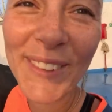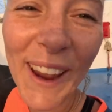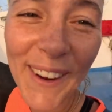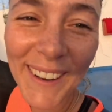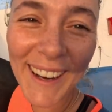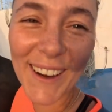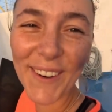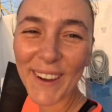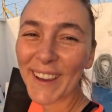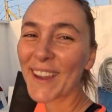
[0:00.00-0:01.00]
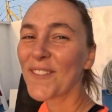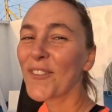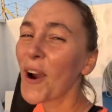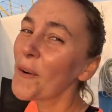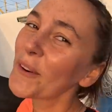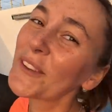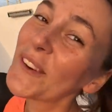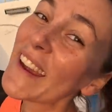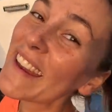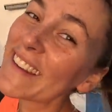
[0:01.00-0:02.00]
Totally looking forward to
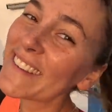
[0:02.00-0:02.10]
it.